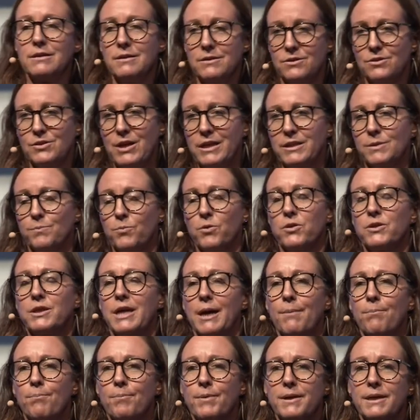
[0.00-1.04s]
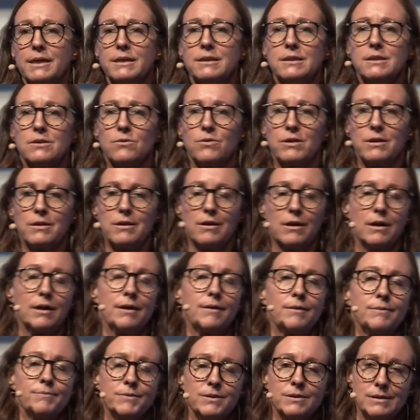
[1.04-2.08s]
transport companies or
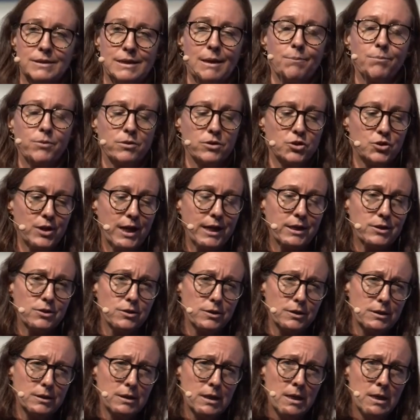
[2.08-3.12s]
subcontractors.